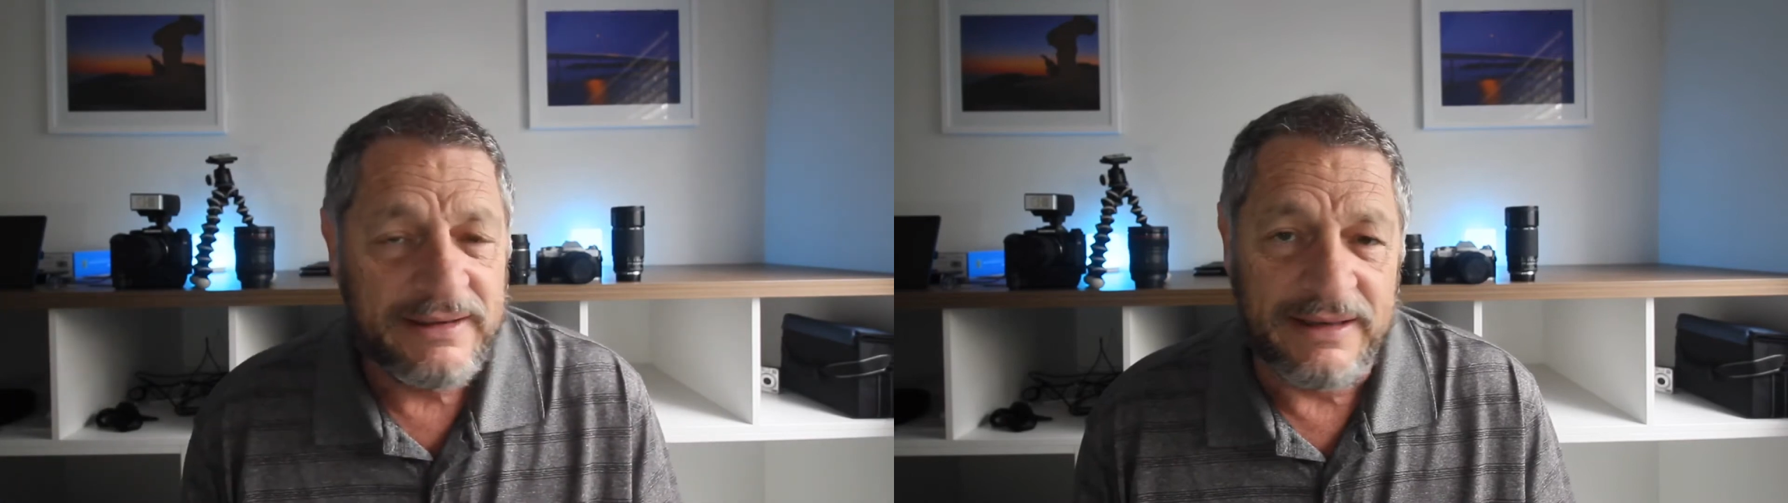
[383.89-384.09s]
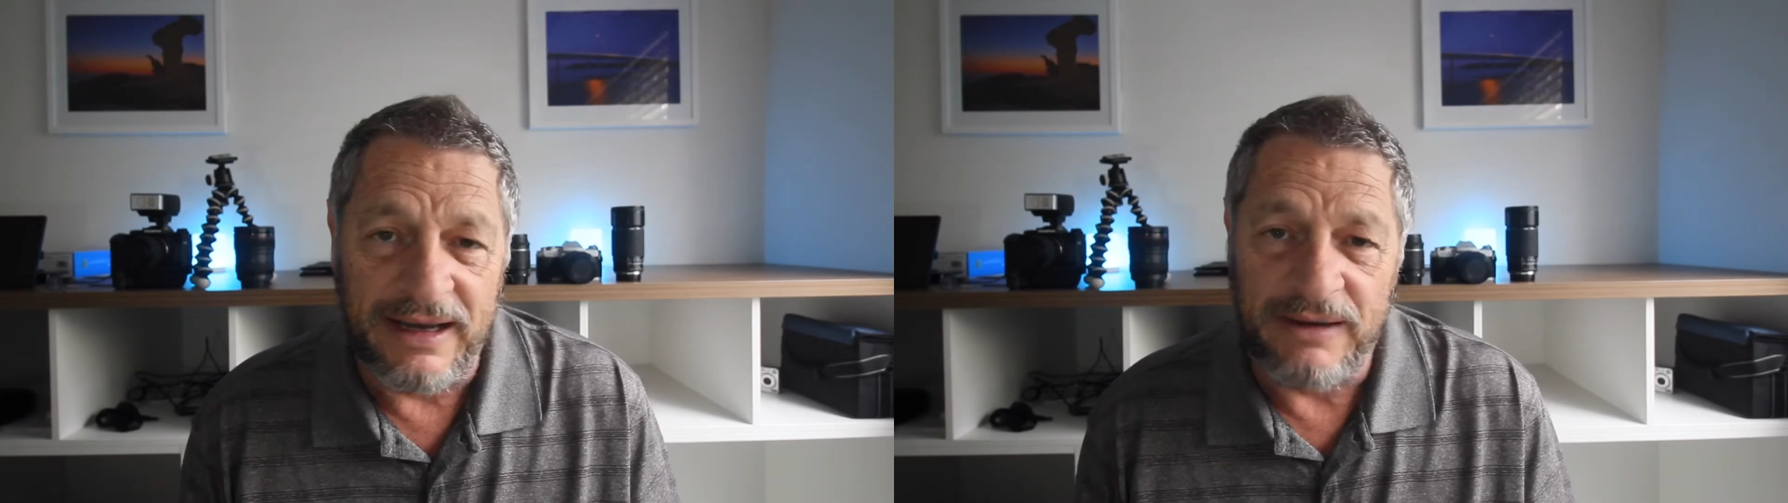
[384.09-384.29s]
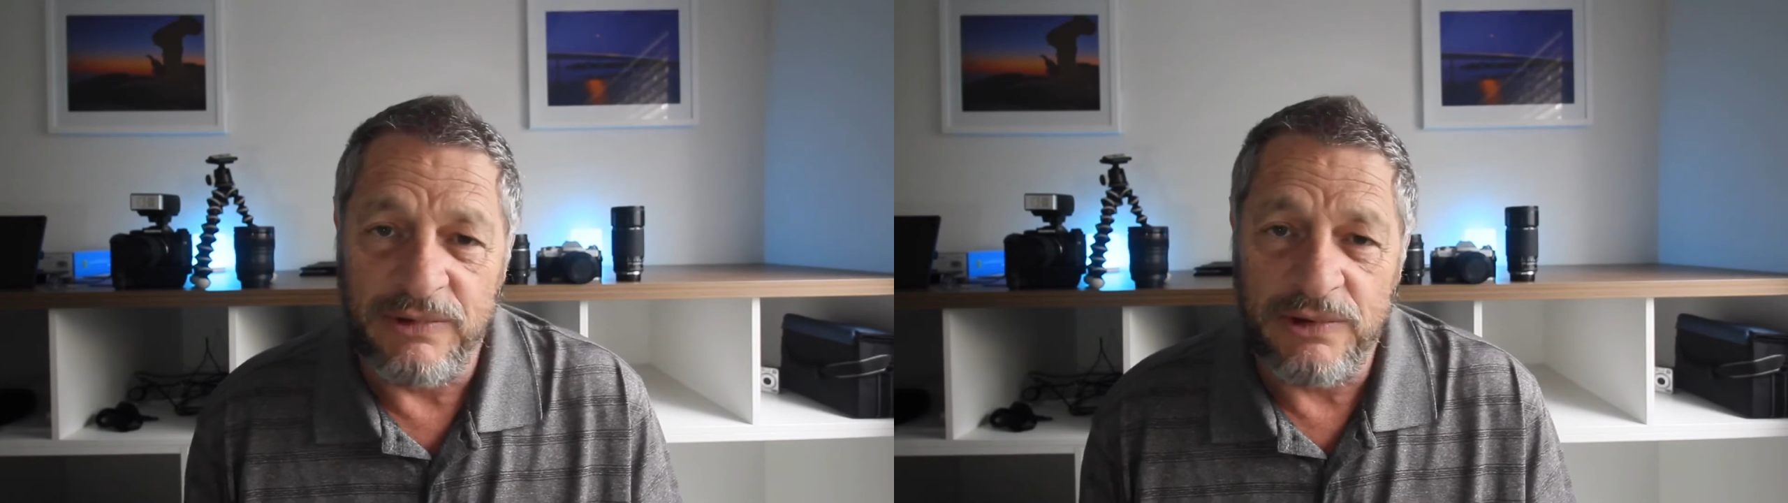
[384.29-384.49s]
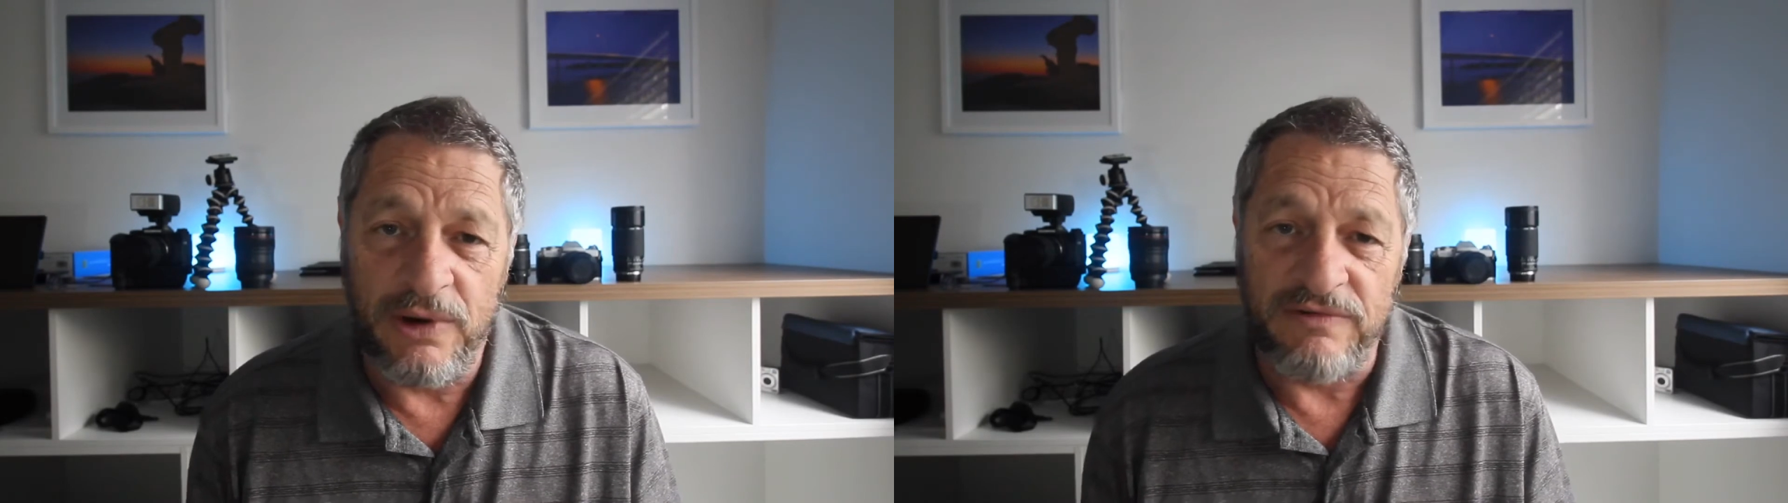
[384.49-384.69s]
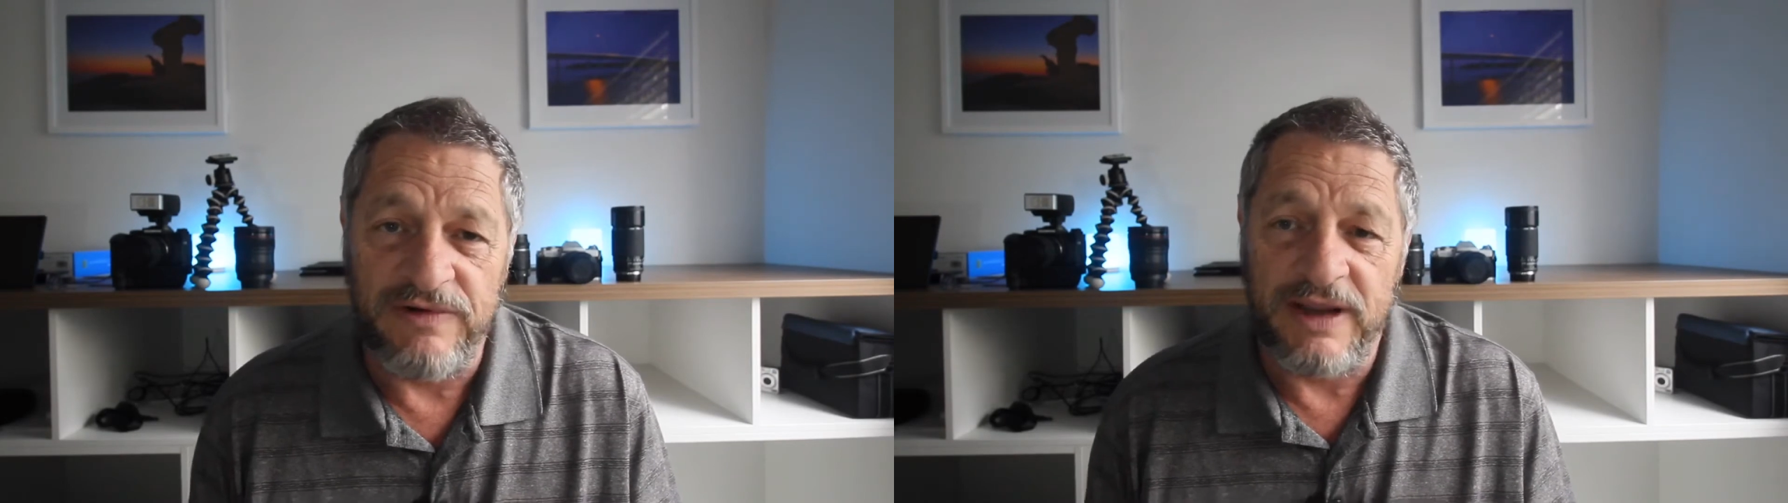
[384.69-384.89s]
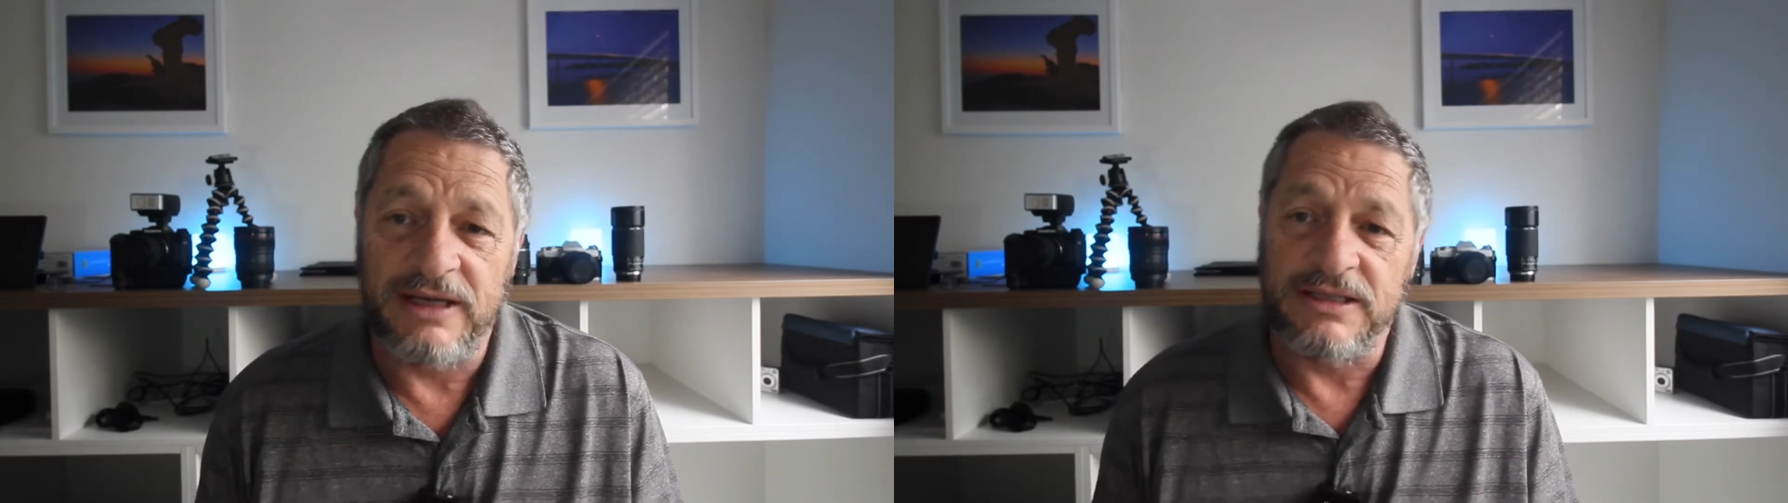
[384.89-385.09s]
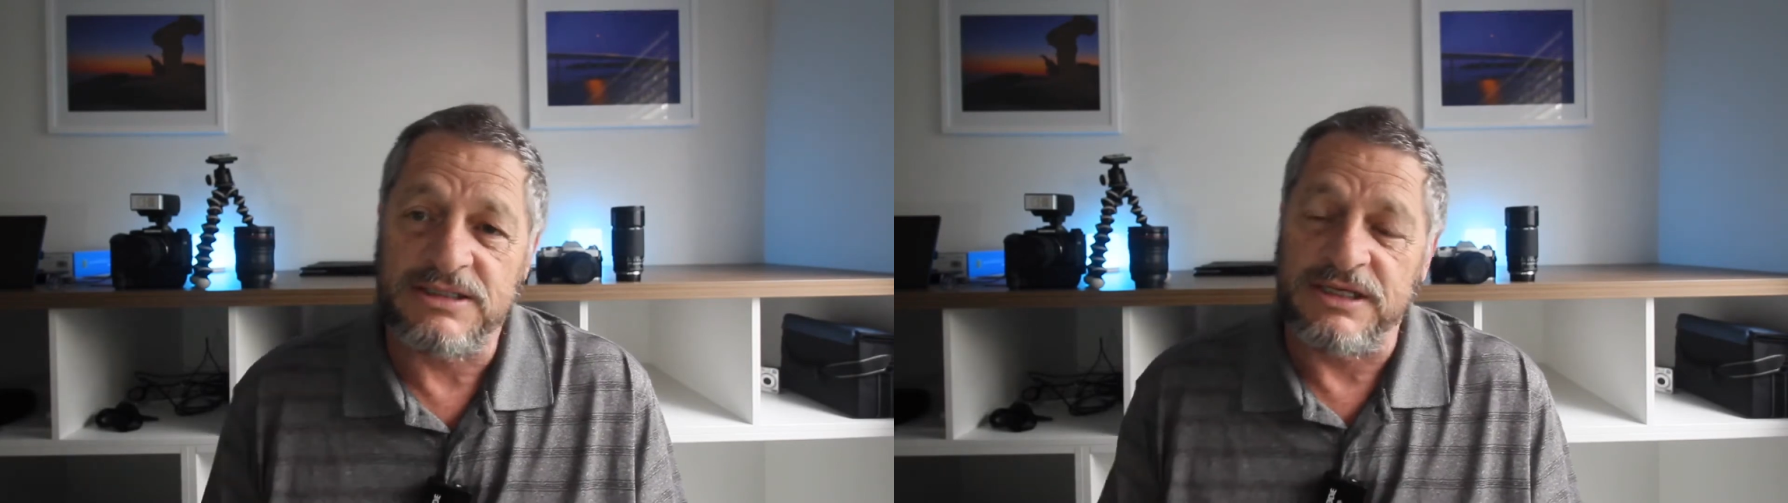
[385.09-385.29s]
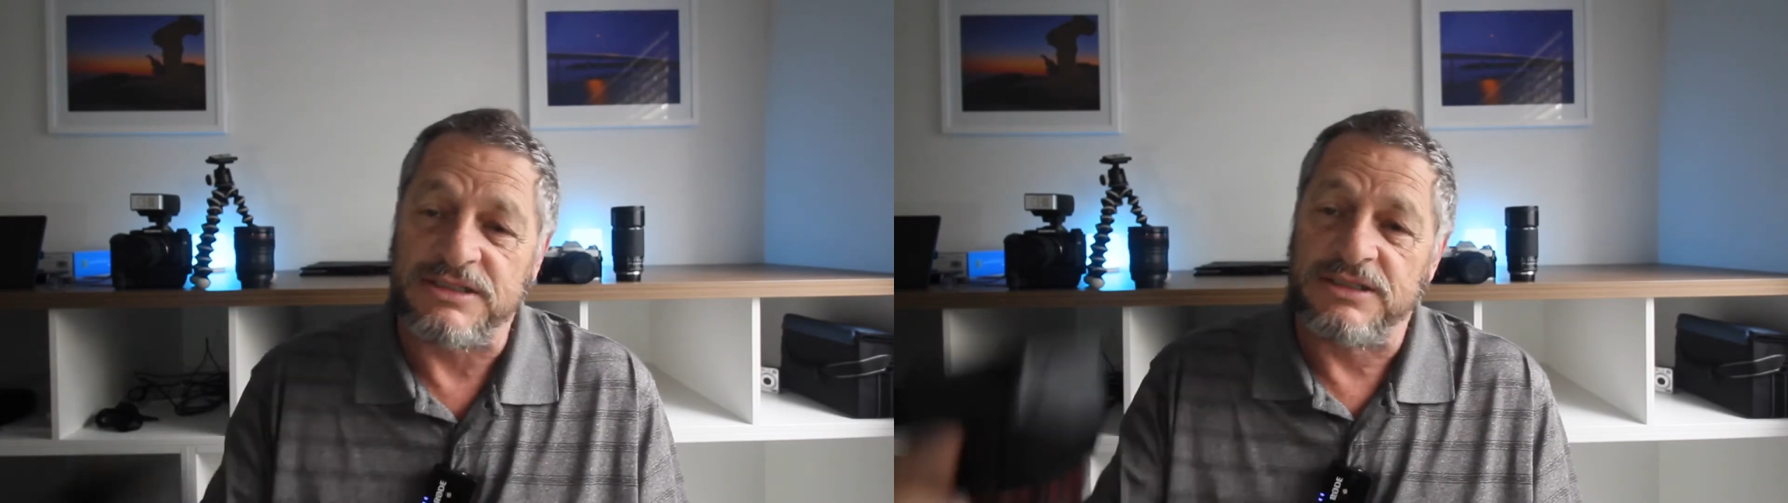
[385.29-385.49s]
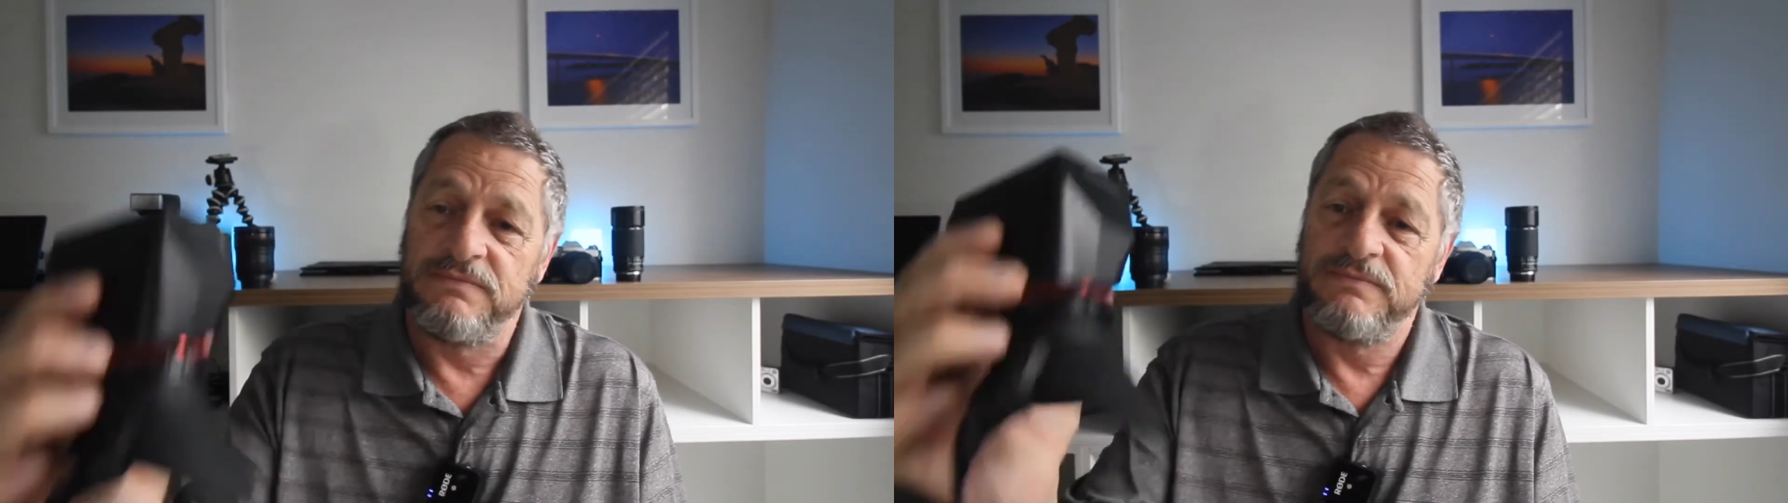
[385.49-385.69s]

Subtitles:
Well, quite frankly, it's this.